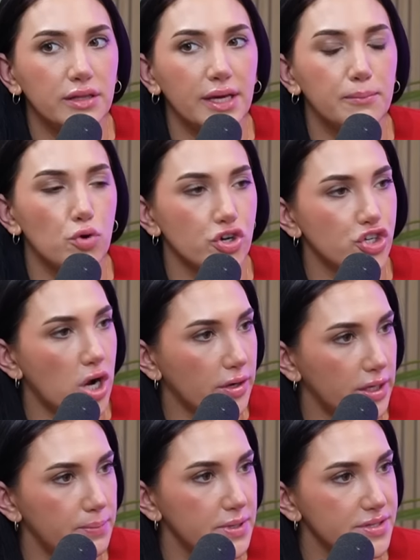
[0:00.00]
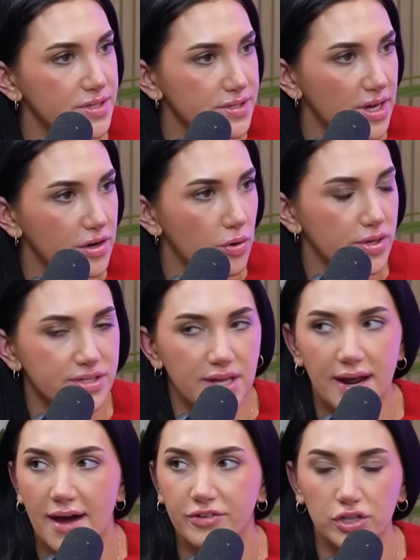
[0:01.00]
like more chunky pieces. I noticed that
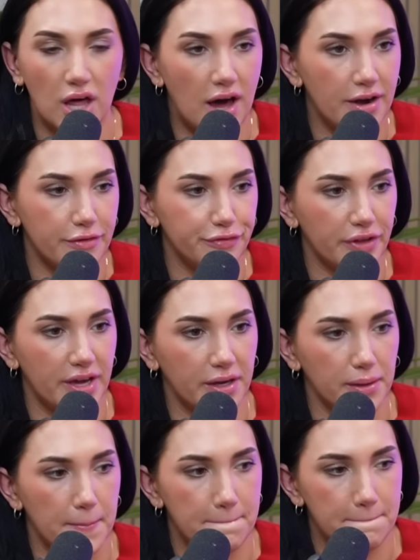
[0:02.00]
I have a lot of like